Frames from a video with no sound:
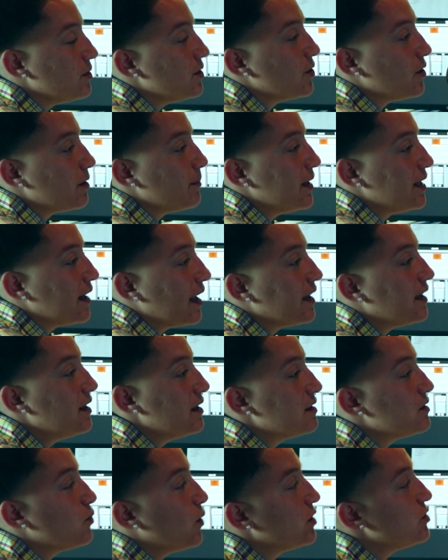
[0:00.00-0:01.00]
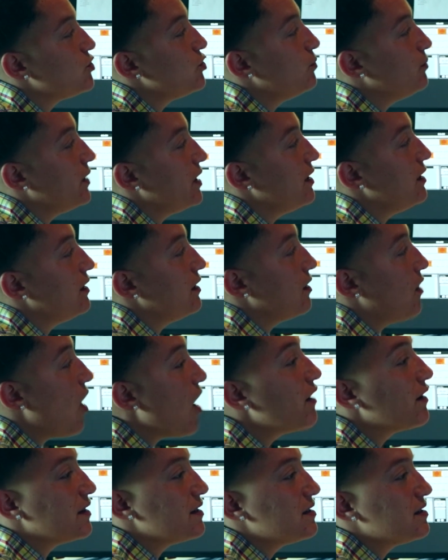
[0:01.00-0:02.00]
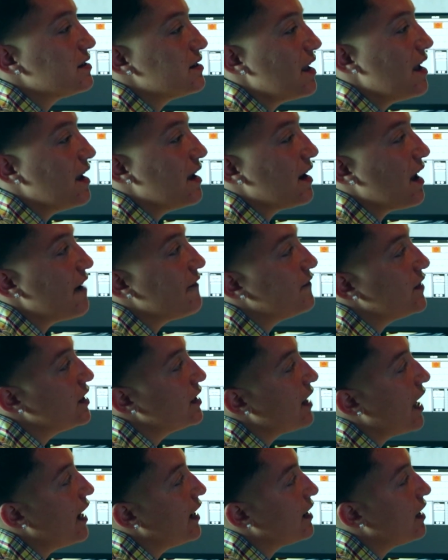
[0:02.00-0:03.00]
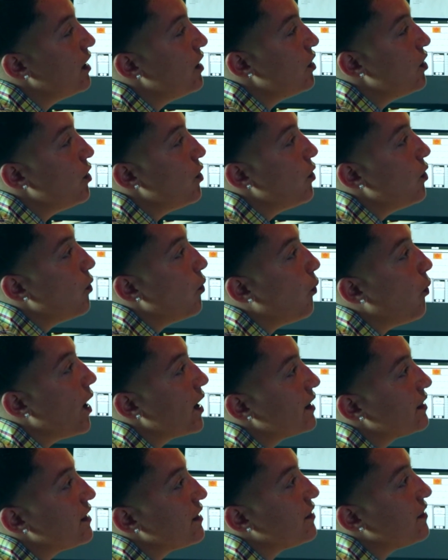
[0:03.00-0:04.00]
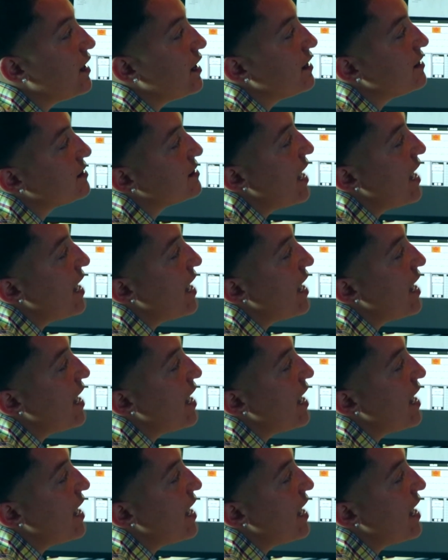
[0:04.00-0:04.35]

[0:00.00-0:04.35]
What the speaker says: You know what I mean? Like kids want to be artists, and I feel like one of the things